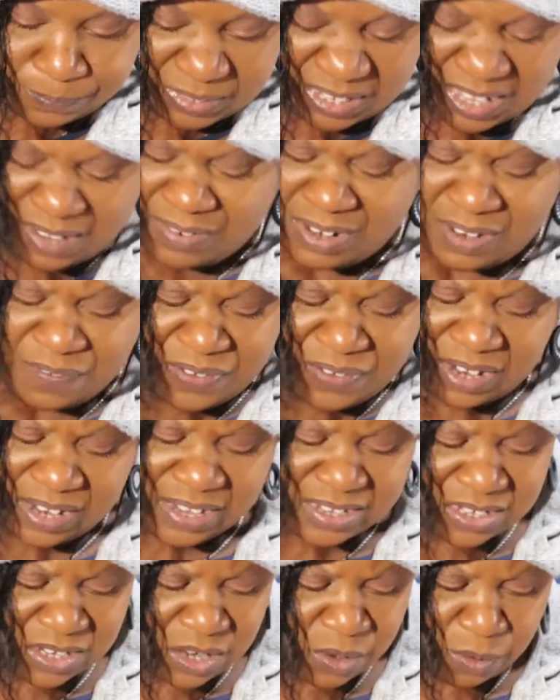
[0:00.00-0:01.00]
even if it
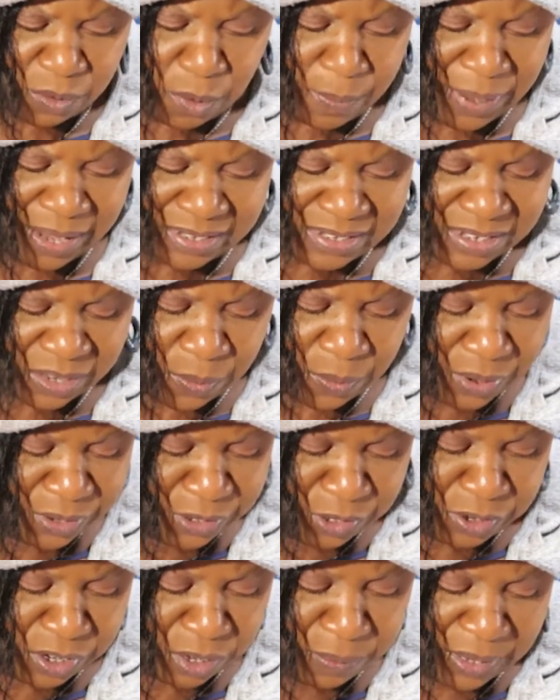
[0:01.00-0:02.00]
isn't a romantic
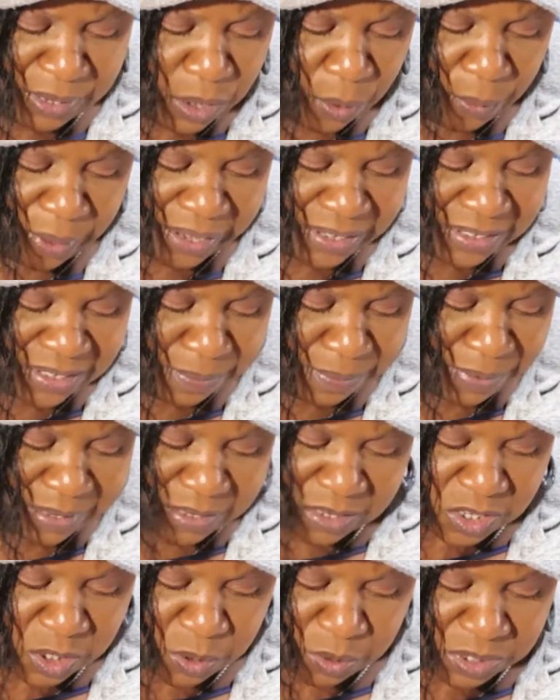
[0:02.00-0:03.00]
one, you could be going into
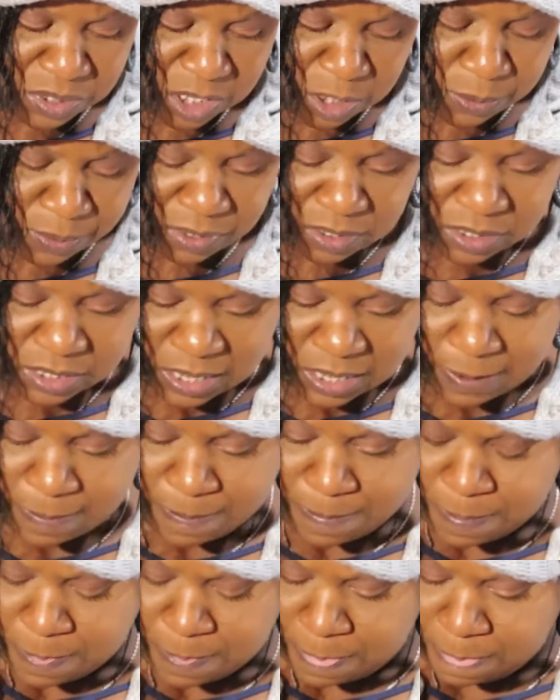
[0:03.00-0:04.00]
business with this person.
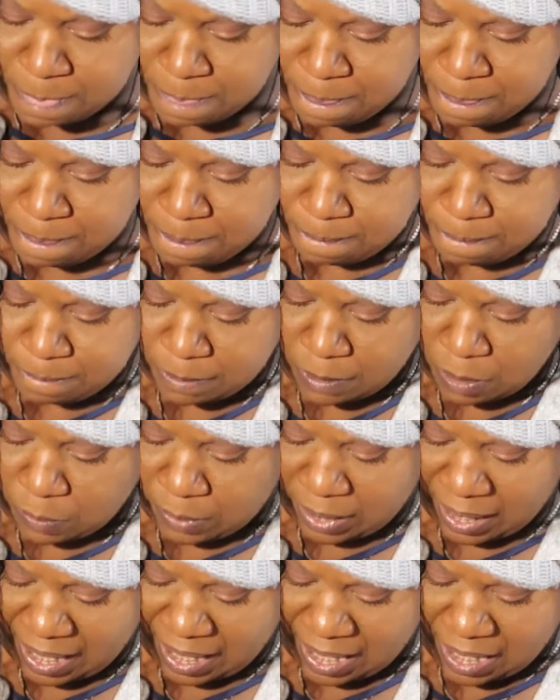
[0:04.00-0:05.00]

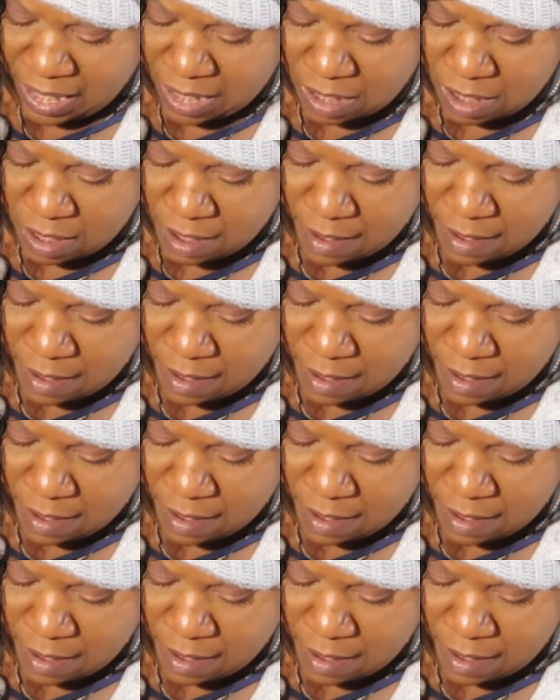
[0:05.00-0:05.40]
Okay.